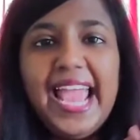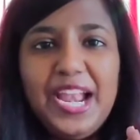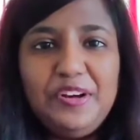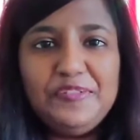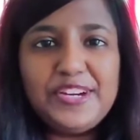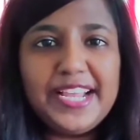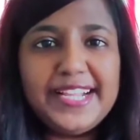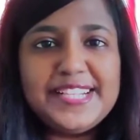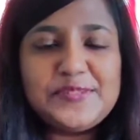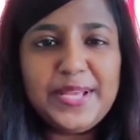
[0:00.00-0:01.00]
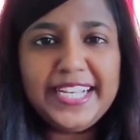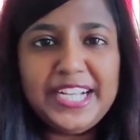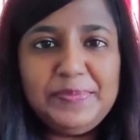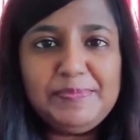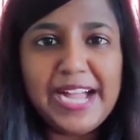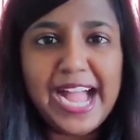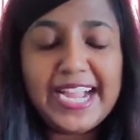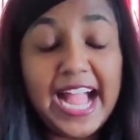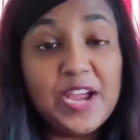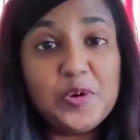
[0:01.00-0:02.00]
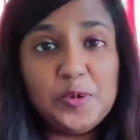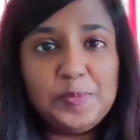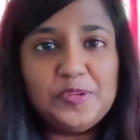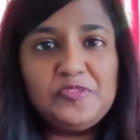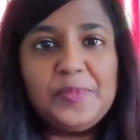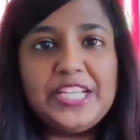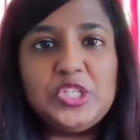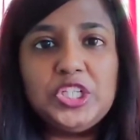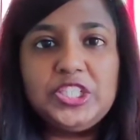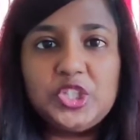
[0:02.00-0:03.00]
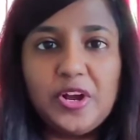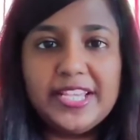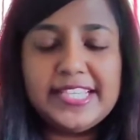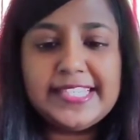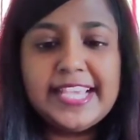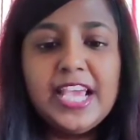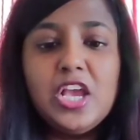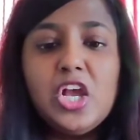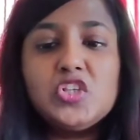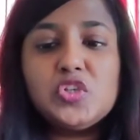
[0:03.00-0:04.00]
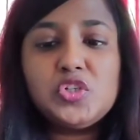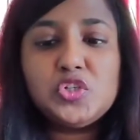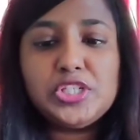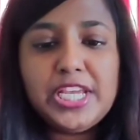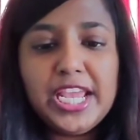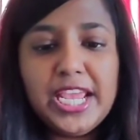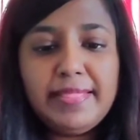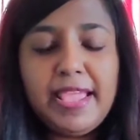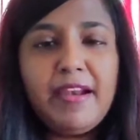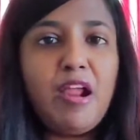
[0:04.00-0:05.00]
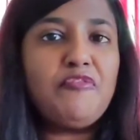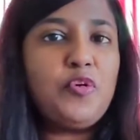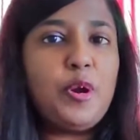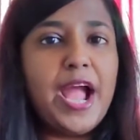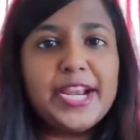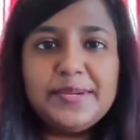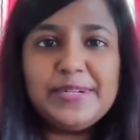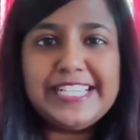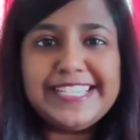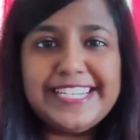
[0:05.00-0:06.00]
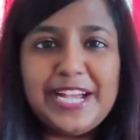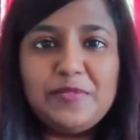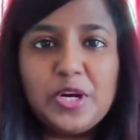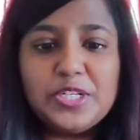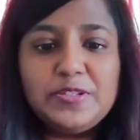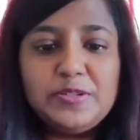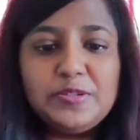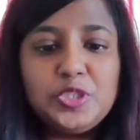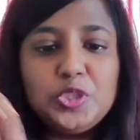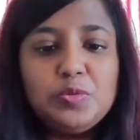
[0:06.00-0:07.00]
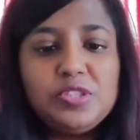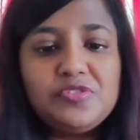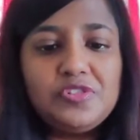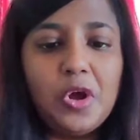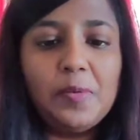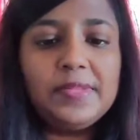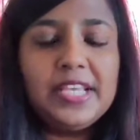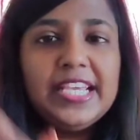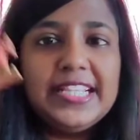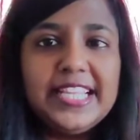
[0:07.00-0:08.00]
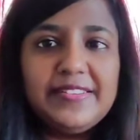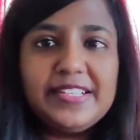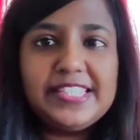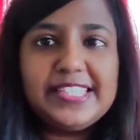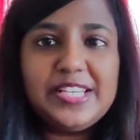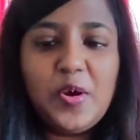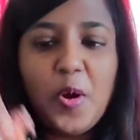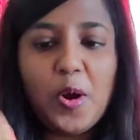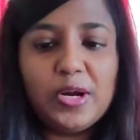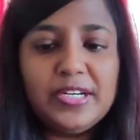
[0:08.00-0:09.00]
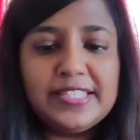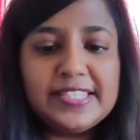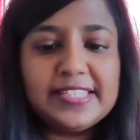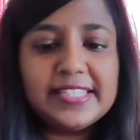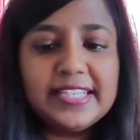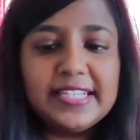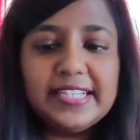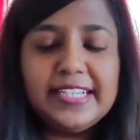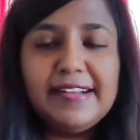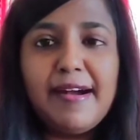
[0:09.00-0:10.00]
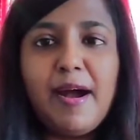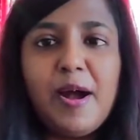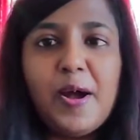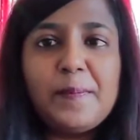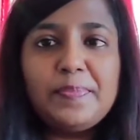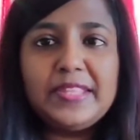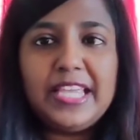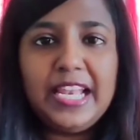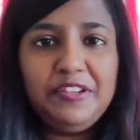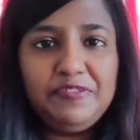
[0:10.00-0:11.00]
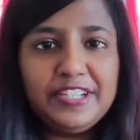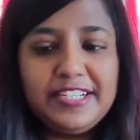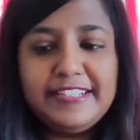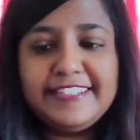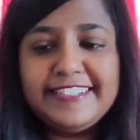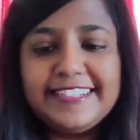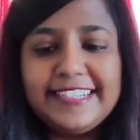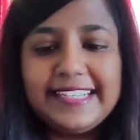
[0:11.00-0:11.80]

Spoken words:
Hello, friends, welcome back. I hope you've made your choice. So, today there are four animals that I want you to choose from. There is the horse, the elephant,